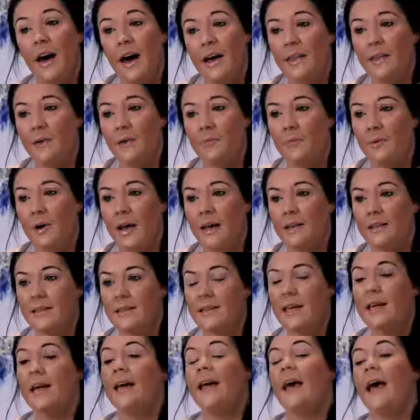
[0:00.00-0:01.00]
other
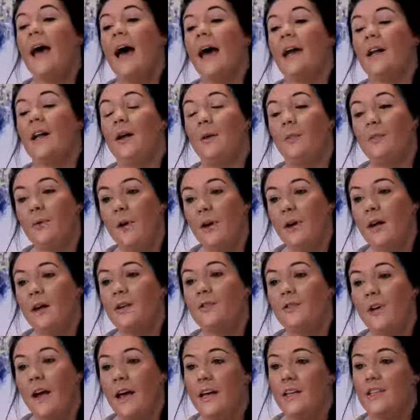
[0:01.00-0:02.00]
brands and our
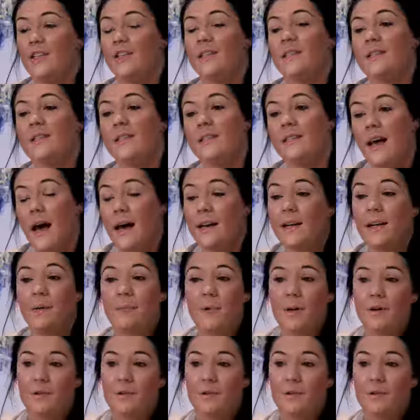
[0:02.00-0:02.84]
product range is designed and